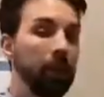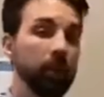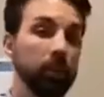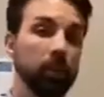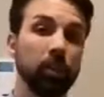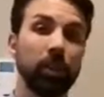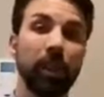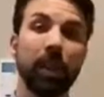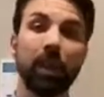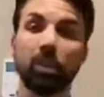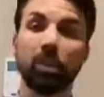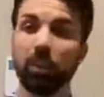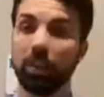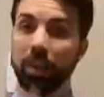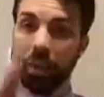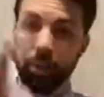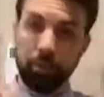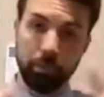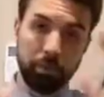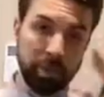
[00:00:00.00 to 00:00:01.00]
it should
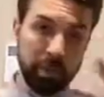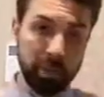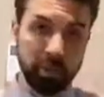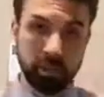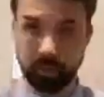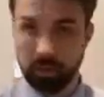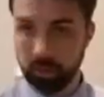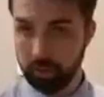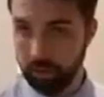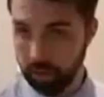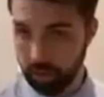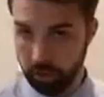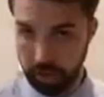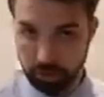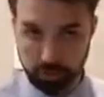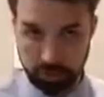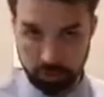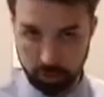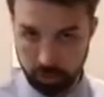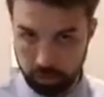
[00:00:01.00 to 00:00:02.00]
actually have bends and
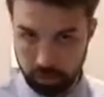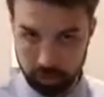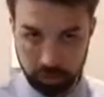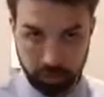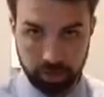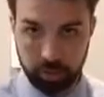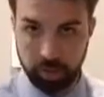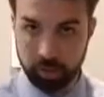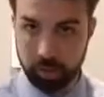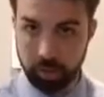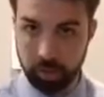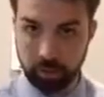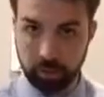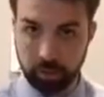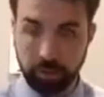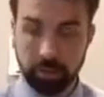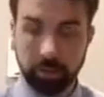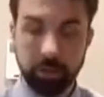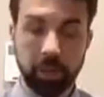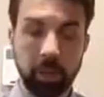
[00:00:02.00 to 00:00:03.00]
curves and twists and
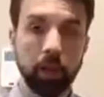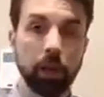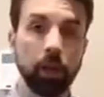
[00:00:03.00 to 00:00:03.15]
turns.